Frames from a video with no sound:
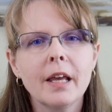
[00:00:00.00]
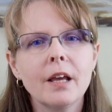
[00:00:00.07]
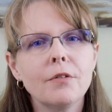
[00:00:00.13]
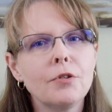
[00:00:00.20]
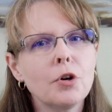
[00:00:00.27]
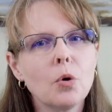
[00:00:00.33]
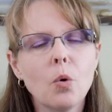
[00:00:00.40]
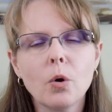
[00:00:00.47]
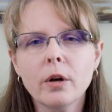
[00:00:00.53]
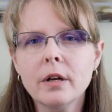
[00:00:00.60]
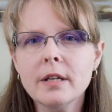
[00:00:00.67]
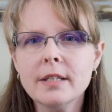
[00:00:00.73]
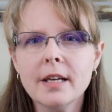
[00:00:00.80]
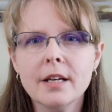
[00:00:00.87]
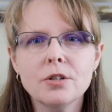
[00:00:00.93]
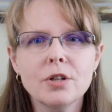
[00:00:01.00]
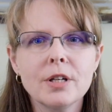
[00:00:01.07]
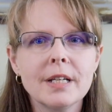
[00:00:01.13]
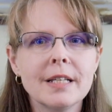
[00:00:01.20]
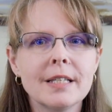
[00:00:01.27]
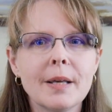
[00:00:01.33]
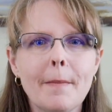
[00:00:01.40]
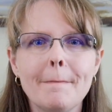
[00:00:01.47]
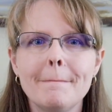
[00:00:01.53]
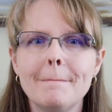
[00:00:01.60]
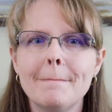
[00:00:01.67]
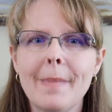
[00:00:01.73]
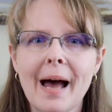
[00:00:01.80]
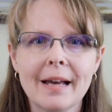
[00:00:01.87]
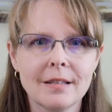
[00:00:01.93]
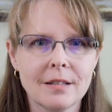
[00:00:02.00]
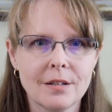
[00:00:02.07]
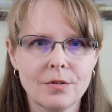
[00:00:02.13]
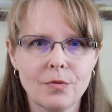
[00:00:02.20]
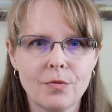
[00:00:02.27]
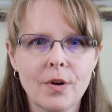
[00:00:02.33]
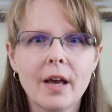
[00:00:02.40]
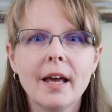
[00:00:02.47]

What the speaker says: If your organization is massive